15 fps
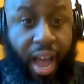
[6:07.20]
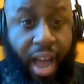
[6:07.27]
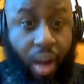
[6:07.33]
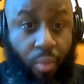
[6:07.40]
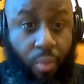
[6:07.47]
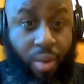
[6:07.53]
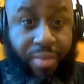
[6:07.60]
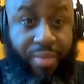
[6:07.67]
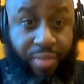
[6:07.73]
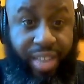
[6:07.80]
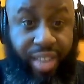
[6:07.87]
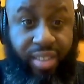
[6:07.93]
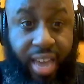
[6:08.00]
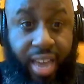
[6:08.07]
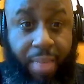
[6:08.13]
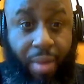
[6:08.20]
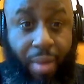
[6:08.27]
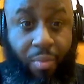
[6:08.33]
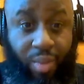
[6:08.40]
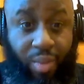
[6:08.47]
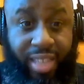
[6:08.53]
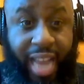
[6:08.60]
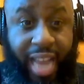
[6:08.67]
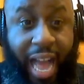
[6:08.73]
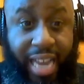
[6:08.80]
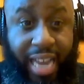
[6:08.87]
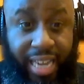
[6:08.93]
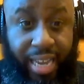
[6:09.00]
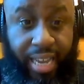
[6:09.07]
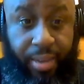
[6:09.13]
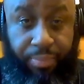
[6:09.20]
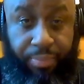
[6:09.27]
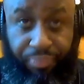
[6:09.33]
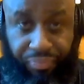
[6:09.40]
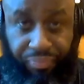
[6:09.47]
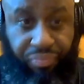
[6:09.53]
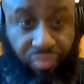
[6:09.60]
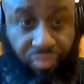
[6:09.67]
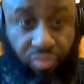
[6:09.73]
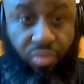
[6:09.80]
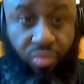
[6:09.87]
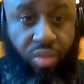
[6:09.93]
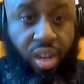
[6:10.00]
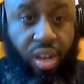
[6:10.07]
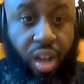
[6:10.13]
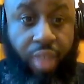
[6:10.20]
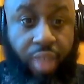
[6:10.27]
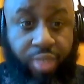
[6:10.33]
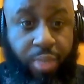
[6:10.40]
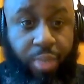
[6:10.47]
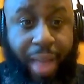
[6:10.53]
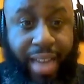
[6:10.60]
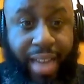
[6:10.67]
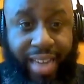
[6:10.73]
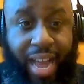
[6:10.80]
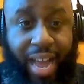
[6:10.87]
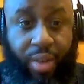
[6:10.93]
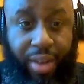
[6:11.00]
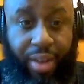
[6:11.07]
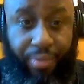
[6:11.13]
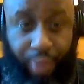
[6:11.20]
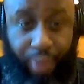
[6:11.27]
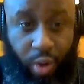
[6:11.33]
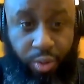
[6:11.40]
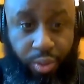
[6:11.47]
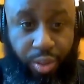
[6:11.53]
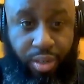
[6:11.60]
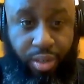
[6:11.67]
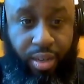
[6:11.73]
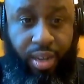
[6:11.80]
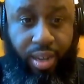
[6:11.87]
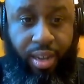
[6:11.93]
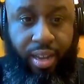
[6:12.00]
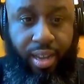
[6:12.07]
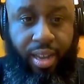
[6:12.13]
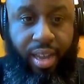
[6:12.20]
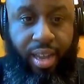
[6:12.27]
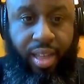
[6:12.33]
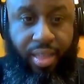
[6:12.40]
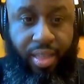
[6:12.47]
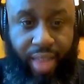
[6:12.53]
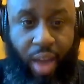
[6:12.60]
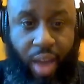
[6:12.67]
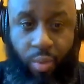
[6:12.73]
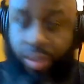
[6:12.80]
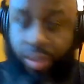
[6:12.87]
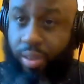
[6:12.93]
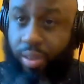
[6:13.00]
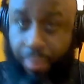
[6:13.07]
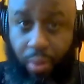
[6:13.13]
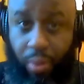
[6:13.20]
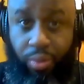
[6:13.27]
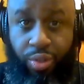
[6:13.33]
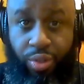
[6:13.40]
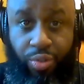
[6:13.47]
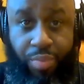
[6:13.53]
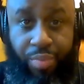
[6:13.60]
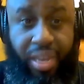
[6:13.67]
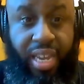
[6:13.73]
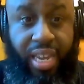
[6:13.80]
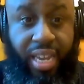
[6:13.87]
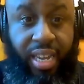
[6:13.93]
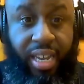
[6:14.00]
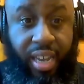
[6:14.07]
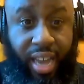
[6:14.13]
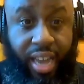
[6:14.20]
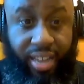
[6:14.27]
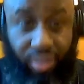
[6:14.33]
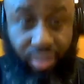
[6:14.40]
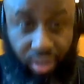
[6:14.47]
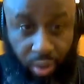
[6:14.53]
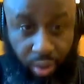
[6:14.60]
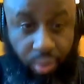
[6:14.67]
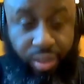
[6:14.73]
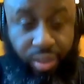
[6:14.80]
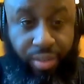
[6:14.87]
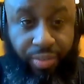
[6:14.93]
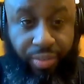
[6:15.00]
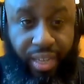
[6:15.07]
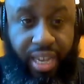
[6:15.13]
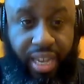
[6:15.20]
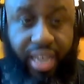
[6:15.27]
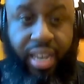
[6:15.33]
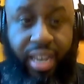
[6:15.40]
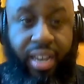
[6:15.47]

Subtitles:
when Vince came up with the idea of SmackDown at first, that was supposed to be exclusively